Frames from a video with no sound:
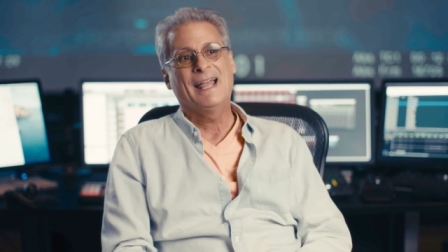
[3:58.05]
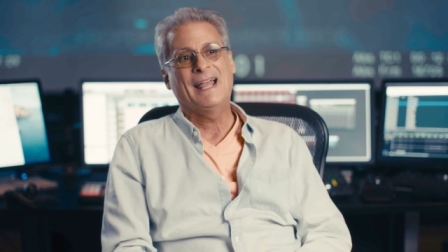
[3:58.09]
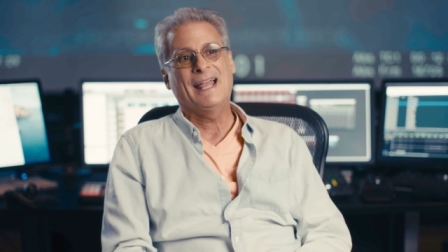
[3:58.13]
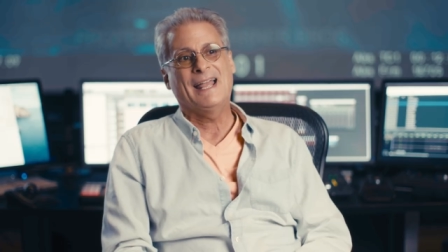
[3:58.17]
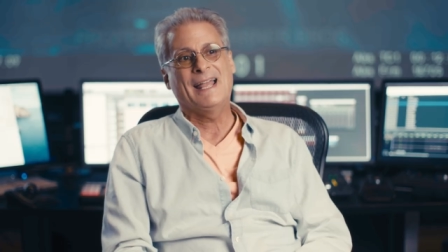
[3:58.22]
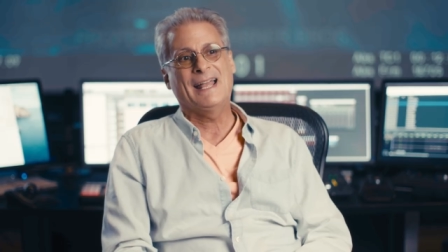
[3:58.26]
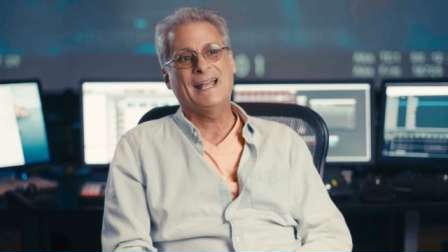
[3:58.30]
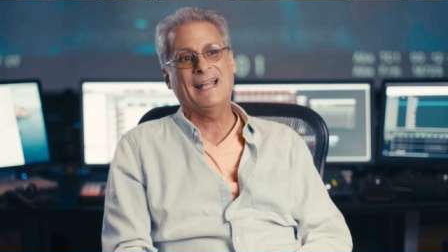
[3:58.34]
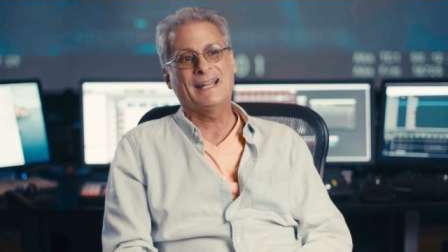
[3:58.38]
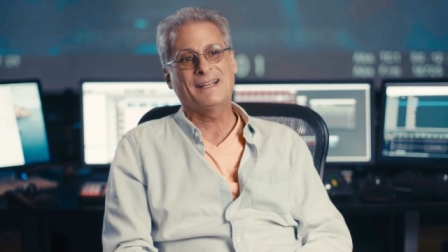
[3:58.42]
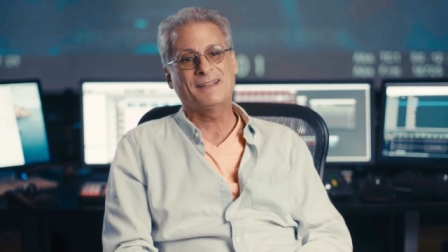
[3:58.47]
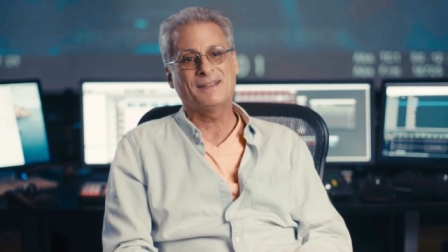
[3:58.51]

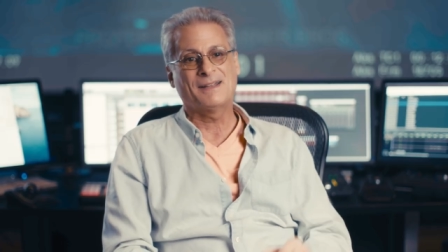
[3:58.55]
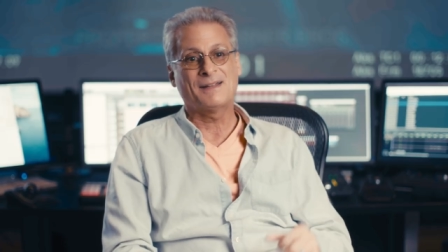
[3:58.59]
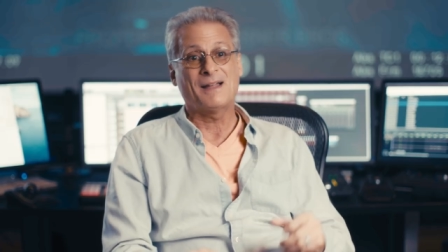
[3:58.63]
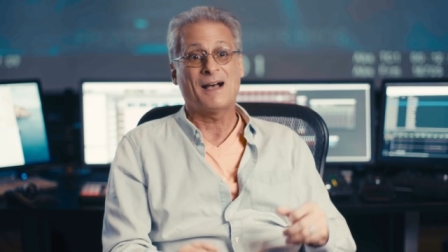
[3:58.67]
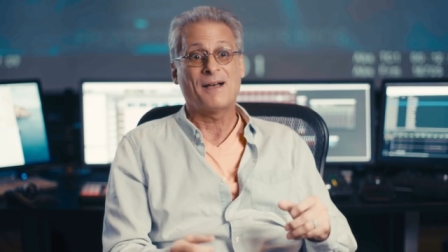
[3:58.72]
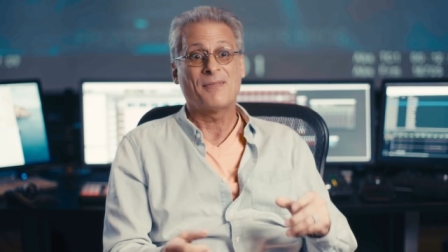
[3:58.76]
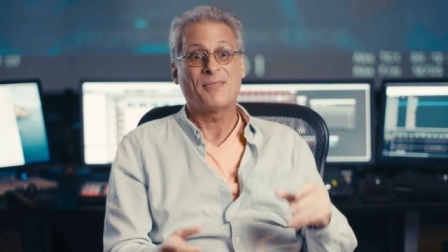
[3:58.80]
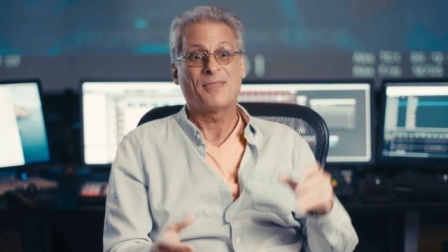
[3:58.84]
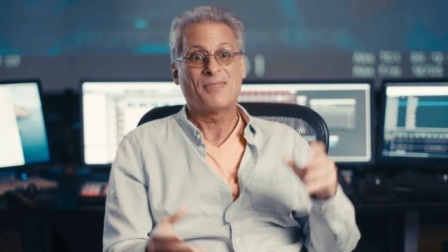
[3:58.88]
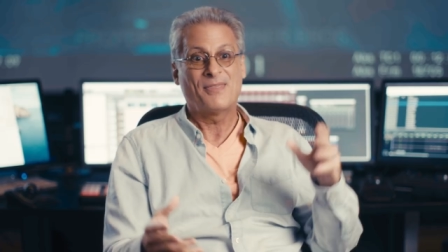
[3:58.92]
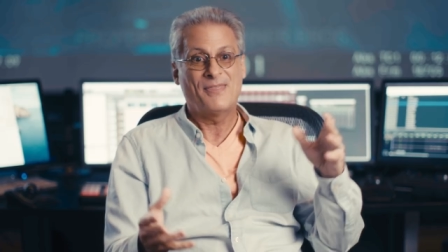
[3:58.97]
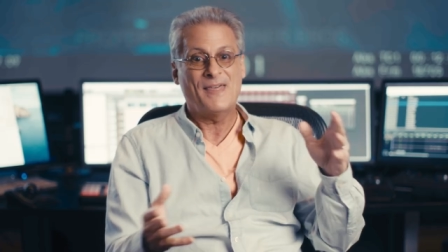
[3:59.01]
and
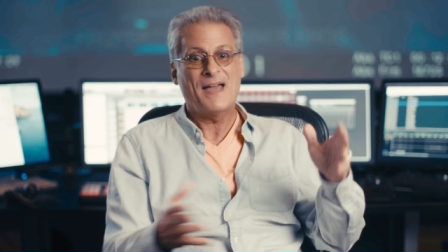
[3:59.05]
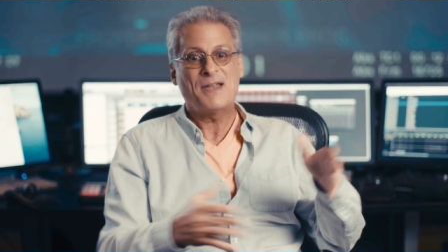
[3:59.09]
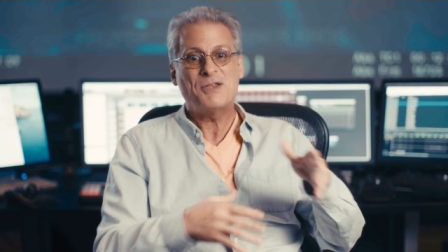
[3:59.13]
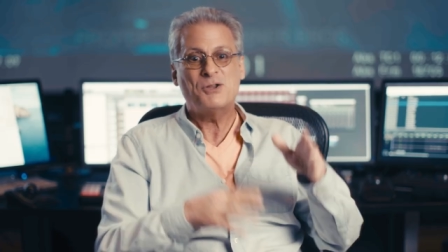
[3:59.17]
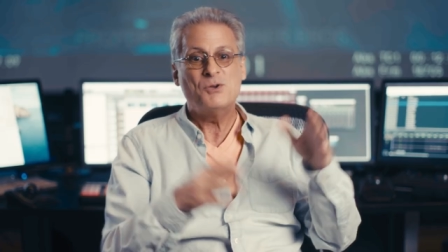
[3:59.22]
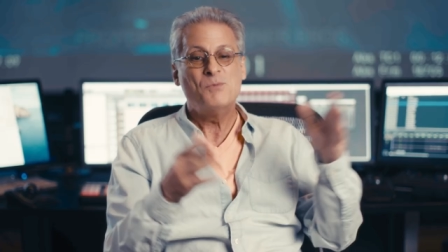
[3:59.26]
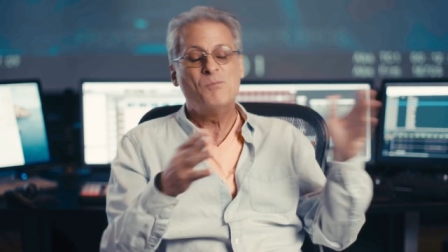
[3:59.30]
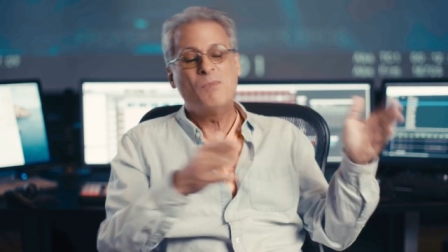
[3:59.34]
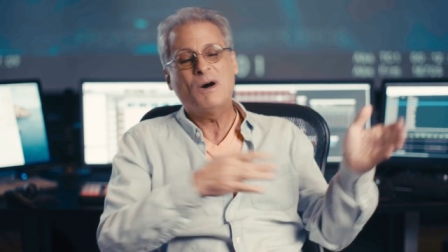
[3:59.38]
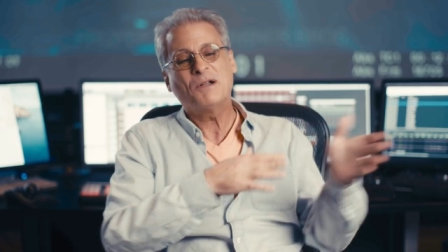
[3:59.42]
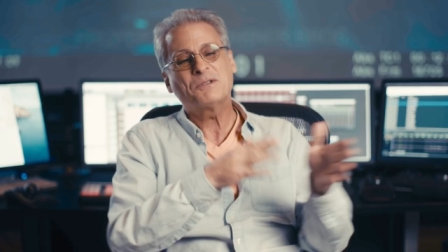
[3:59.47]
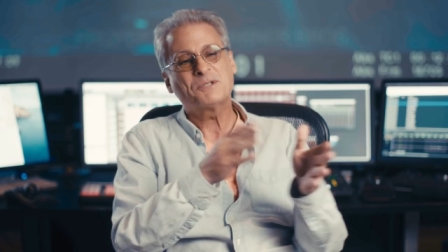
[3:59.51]
then
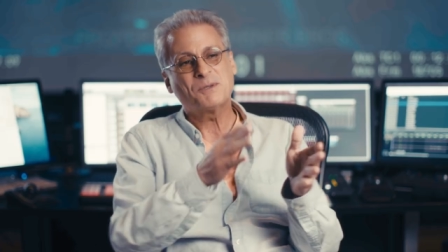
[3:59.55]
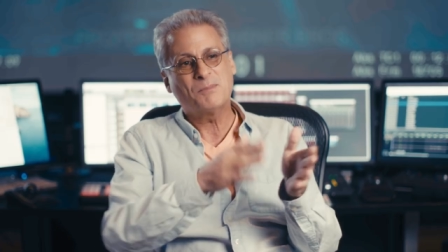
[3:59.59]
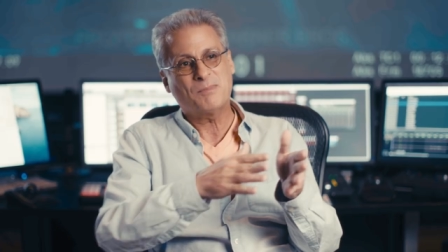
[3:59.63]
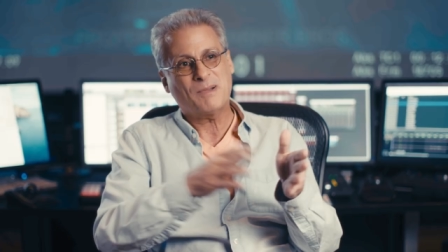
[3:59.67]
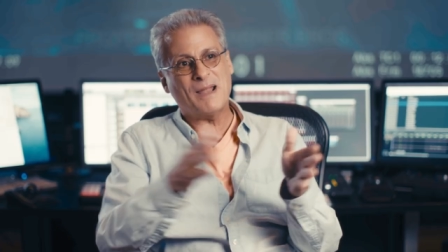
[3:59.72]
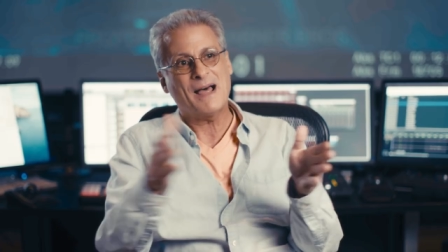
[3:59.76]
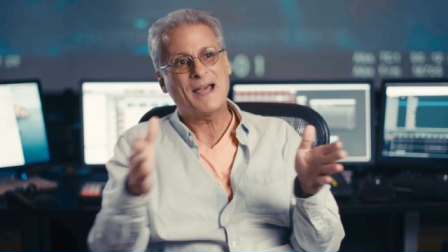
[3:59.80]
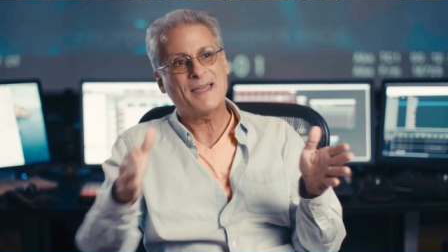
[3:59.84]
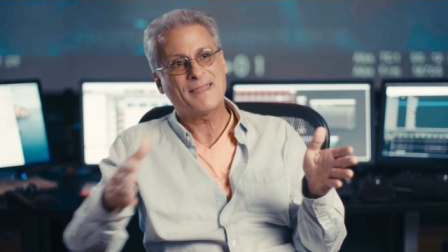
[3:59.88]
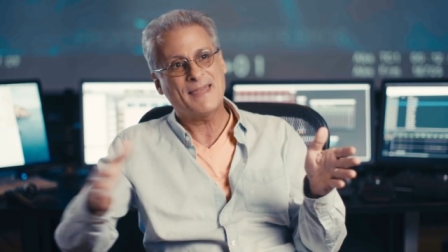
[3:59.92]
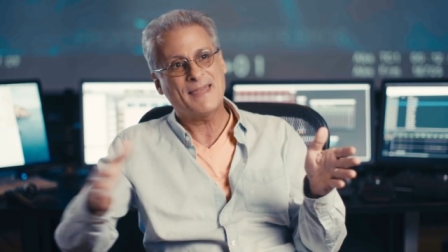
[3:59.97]
you multiply